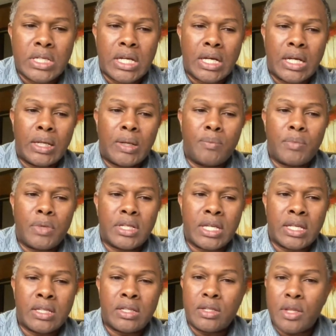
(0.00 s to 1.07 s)

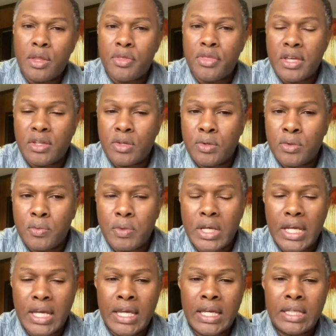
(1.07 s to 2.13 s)
Again, thank you,
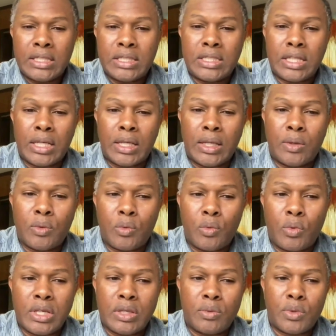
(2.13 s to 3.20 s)
and
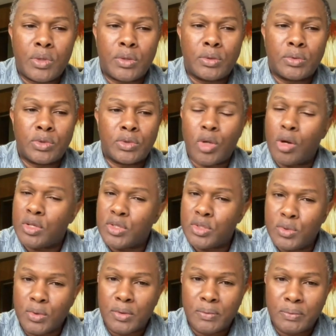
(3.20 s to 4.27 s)
we will talk soon.